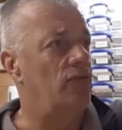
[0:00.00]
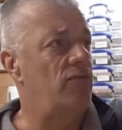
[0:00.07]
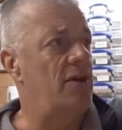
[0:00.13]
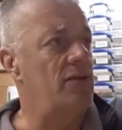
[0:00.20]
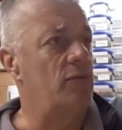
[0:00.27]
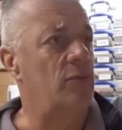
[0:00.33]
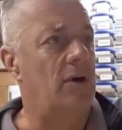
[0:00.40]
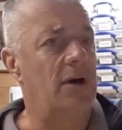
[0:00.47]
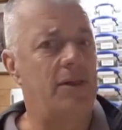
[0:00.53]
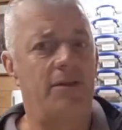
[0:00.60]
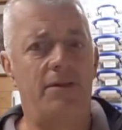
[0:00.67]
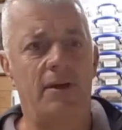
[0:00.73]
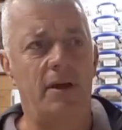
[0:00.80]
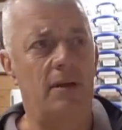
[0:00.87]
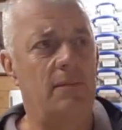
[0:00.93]
red and white
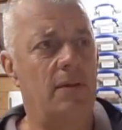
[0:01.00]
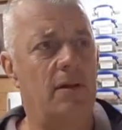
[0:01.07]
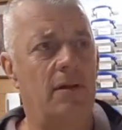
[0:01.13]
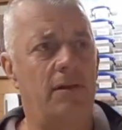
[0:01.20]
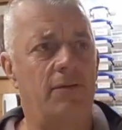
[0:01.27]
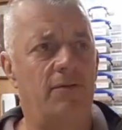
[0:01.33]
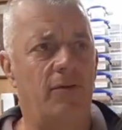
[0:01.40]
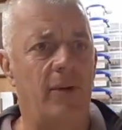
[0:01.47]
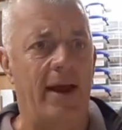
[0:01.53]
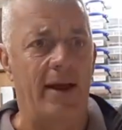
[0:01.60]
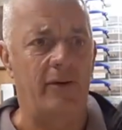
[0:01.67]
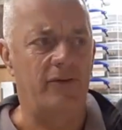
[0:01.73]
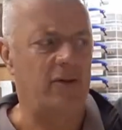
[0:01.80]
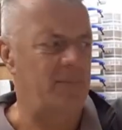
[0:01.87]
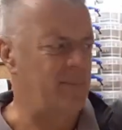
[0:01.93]
theme
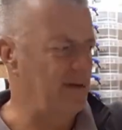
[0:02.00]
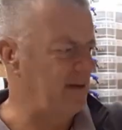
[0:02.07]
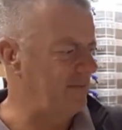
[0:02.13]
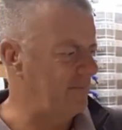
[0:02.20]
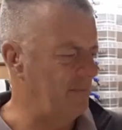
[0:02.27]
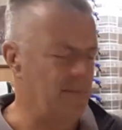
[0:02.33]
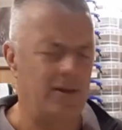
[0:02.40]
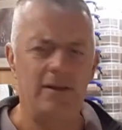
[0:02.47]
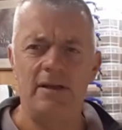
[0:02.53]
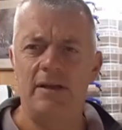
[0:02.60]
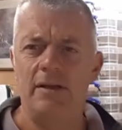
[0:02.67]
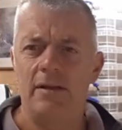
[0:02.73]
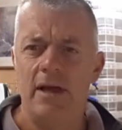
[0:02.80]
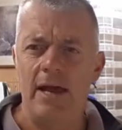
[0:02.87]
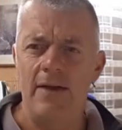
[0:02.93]
throughout, apart from the
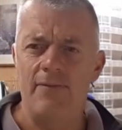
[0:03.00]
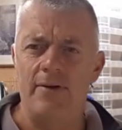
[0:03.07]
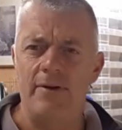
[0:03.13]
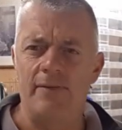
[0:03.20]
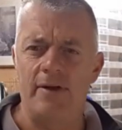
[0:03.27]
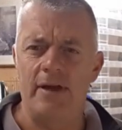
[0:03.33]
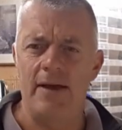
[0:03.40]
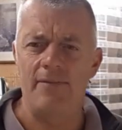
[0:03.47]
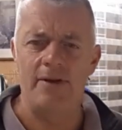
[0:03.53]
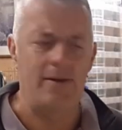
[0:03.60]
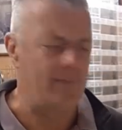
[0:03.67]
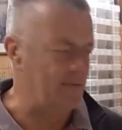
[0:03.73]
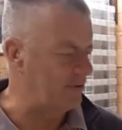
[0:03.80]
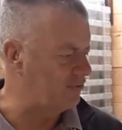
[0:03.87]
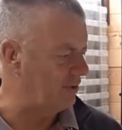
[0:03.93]
heavy
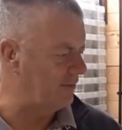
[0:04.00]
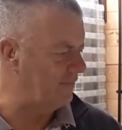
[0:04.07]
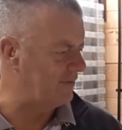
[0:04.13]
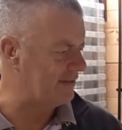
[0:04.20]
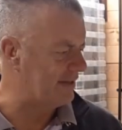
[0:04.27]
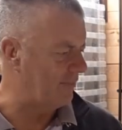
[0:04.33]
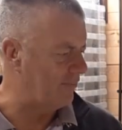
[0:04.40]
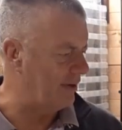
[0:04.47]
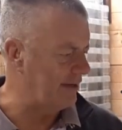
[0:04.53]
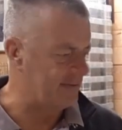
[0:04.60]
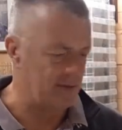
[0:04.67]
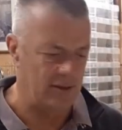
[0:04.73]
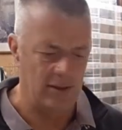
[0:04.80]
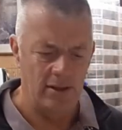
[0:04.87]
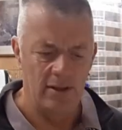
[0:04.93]
infantry for some
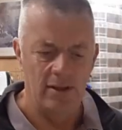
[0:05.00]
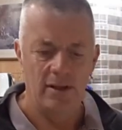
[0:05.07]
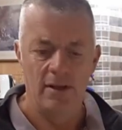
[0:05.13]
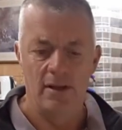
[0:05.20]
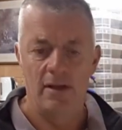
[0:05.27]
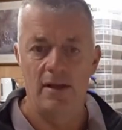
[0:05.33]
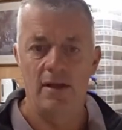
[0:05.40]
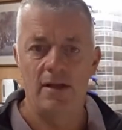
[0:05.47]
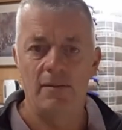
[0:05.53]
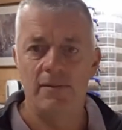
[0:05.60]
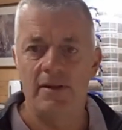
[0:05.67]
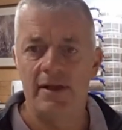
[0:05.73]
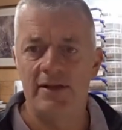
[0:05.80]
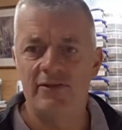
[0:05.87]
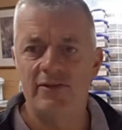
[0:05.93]
reason.
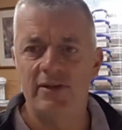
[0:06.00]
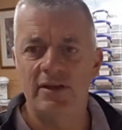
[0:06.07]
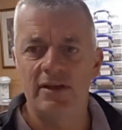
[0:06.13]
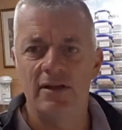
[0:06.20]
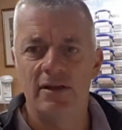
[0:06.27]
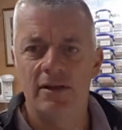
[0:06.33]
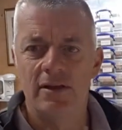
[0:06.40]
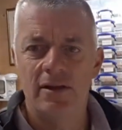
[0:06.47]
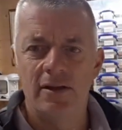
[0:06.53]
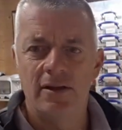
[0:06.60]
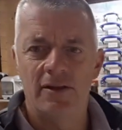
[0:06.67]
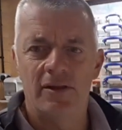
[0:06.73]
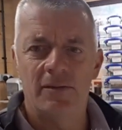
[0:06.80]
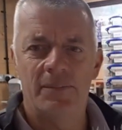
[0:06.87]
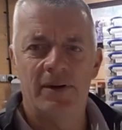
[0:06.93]
But that's the
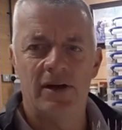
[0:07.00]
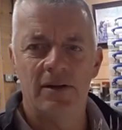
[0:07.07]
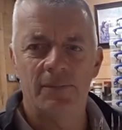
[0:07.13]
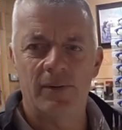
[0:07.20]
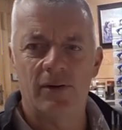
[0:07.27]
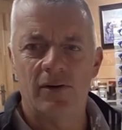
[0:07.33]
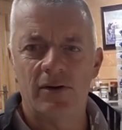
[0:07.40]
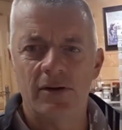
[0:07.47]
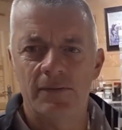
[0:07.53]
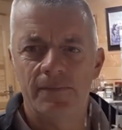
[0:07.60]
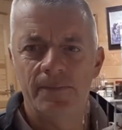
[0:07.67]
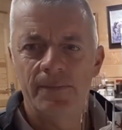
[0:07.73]
pike block